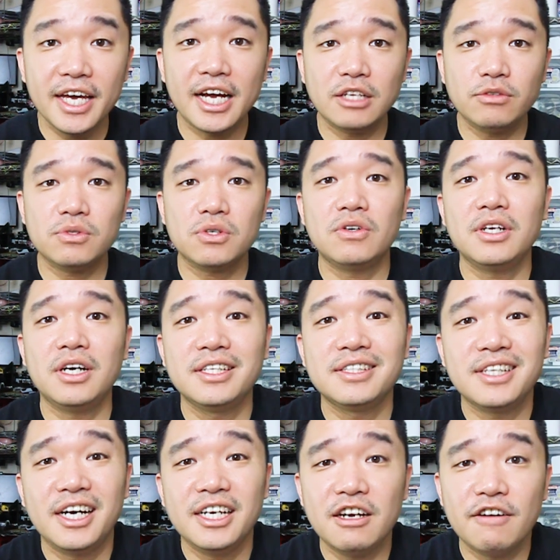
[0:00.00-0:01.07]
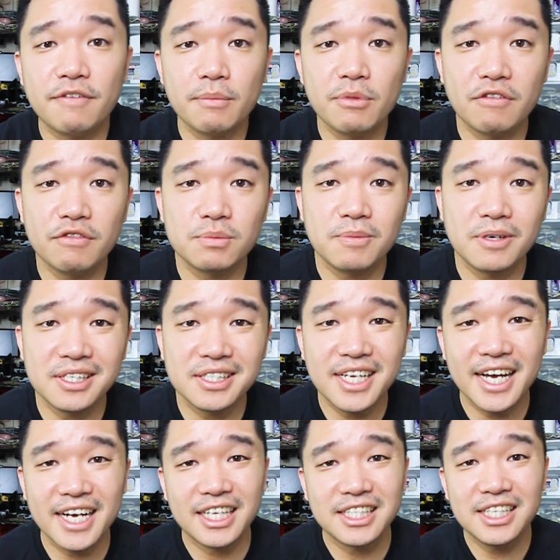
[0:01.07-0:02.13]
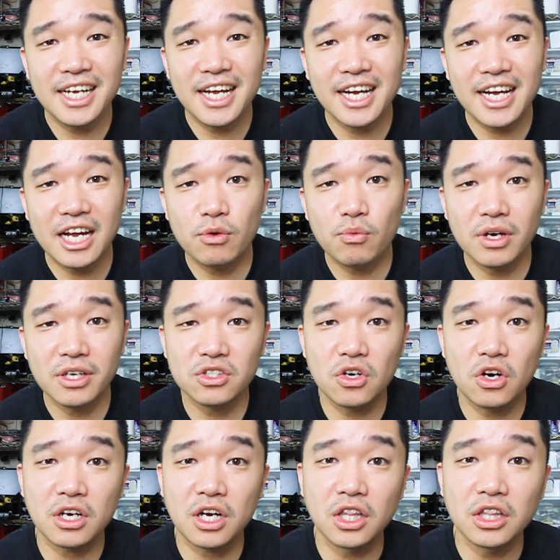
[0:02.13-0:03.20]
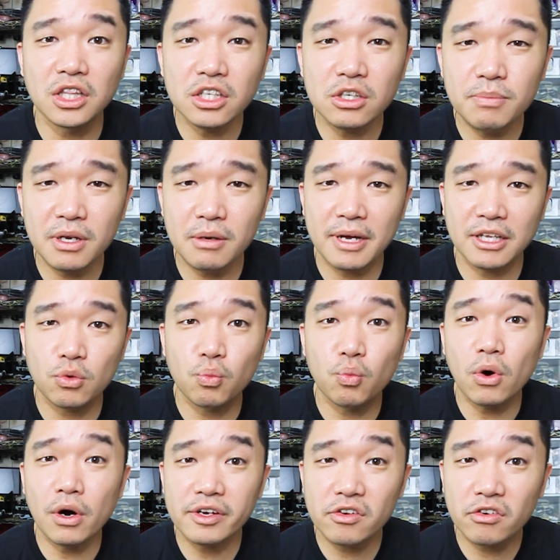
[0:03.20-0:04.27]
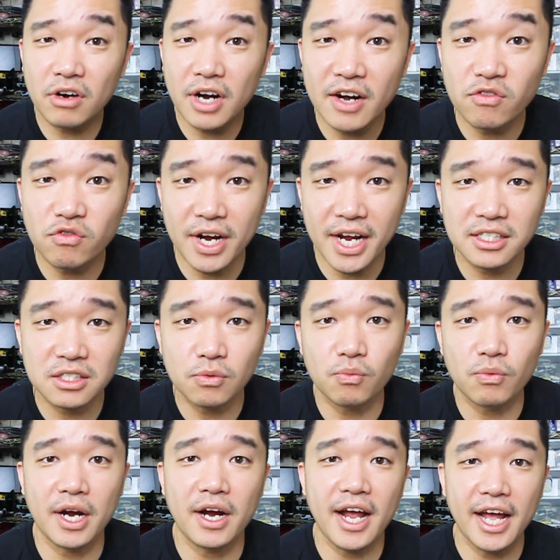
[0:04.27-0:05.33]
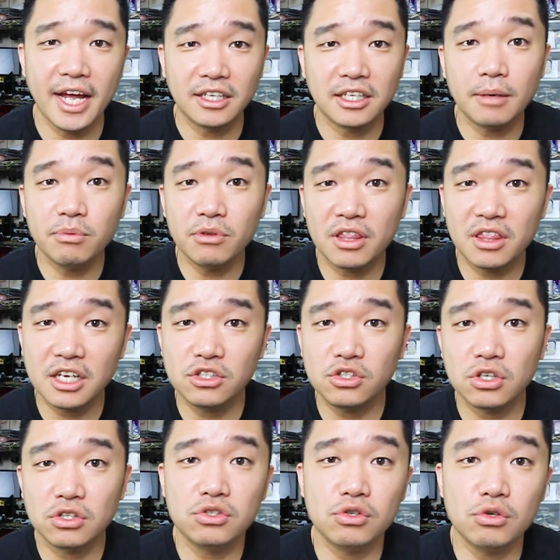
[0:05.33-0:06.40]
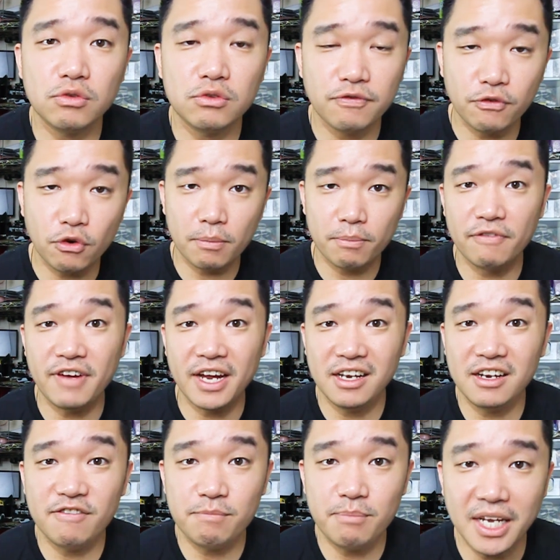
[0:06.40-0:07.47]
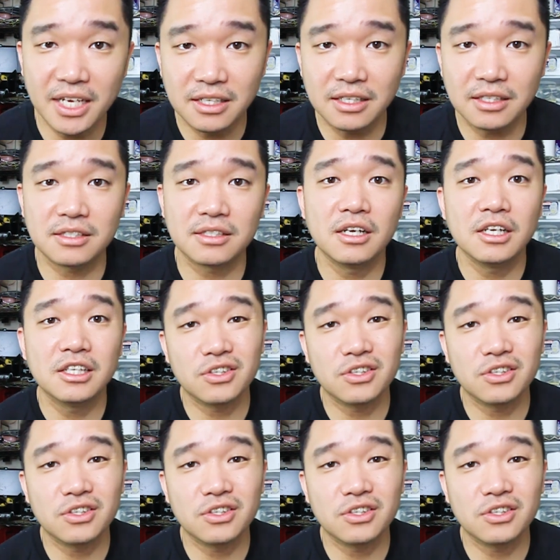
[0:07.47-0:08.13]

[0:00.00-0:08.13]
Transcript: Hey guys, what's going on? It's Don here from Nova Spirit Tech, and today I kind of want to talk a little bit about the WannaCry ransomware and a couple of things you could do for preventative maintenance.